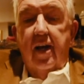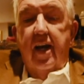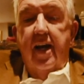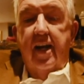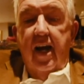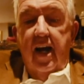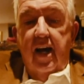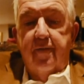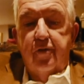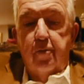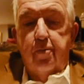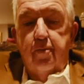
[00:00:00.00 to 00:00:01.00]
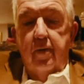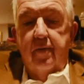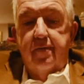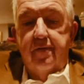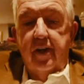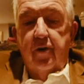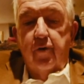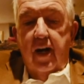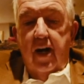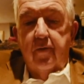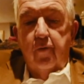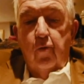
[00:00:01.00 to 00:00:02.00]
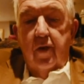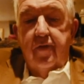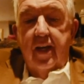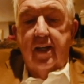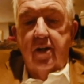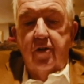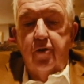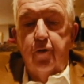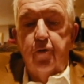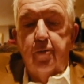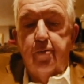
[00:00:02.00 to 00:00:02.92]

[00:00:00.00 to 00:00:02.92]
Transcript: and have to figure out what they can do to